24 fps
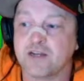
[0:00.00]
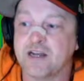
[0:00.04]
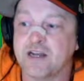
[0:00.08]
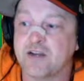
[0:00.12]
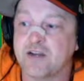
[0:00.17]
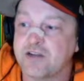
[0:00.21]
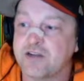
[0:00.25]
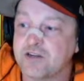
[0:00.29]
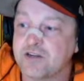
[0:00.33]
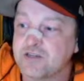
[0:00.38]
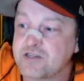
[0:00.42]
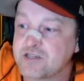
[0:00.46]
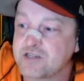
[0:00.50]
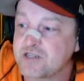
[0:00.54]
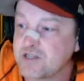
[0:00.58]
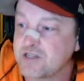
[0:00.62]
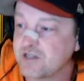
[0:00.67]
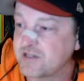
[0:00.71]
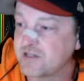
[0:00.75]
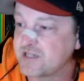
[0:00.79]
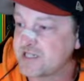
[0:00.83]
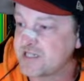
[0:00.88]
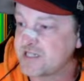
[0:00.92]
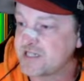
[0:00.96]
Now here's
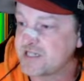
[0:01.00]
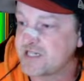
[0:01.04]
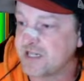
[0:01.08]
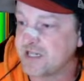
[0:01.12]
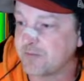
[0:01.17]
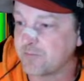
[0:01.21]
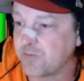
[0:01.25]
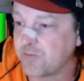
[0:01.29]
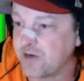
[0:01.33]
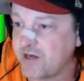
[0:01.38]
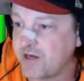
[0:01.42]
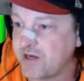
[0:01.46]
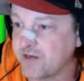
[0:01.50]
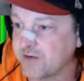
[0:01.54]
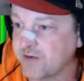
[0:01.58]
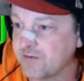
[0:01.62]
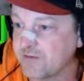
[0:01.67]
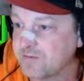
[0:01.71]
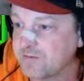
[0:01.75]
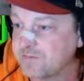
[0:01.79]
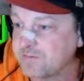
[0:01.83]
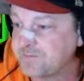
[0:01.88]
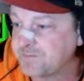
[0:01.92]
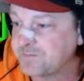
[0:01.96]
this team right here.
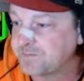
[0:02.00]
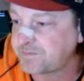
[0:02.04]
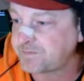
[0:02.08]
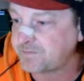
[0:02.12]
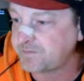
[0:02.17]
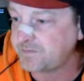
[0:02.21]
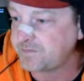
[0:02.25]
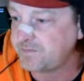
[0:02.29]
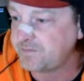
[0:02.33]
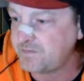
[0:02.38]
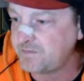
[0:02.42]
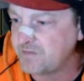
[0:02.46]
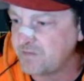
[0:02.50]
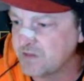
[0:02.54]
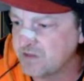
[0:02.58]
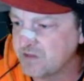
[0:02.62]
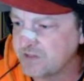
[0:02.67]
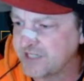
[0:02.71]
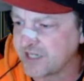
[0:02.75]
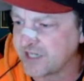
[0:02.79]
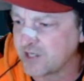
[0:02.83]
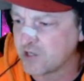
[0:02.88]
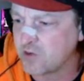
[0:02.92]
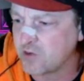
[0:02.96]

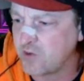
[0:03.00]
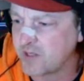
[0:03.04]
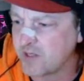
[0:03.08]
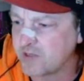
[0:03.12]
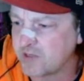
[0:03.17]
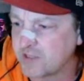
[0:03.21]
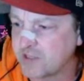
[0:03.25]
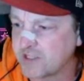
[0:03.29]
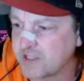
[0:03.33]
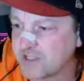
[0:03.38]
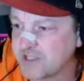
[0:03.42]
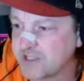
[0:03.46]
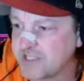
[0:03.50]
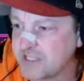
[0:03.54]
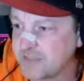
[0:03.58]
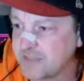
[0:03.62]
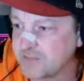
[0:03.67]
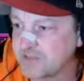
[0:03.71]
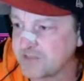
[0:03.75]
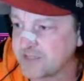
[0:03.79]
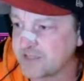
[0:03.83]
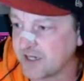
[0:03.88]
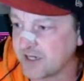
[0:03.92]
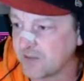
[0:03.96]
Take a quick look in the team
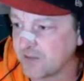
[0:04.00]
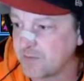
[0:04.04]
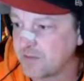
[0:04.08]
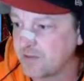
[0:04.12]
setup.